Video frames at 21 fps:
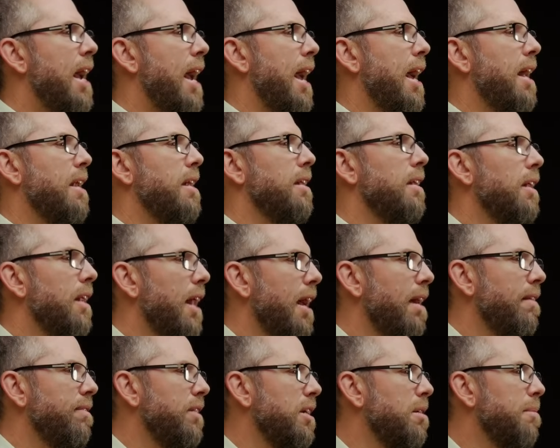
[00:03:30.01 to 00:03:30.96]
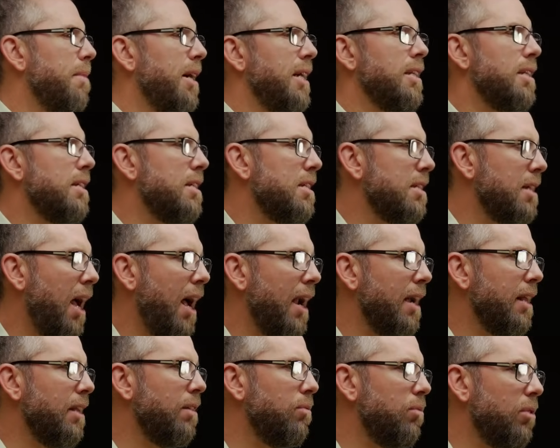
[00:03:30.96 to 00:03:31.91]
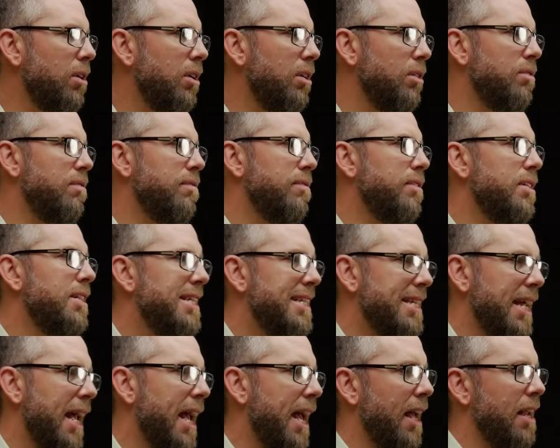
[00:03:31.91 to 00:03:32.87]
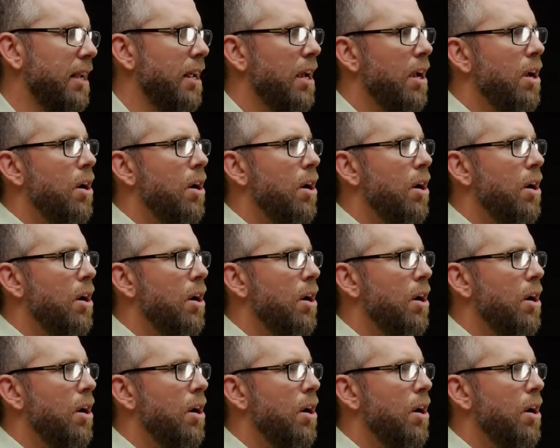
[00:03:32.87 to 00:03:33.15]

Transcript: and left them on the side of the road for dead.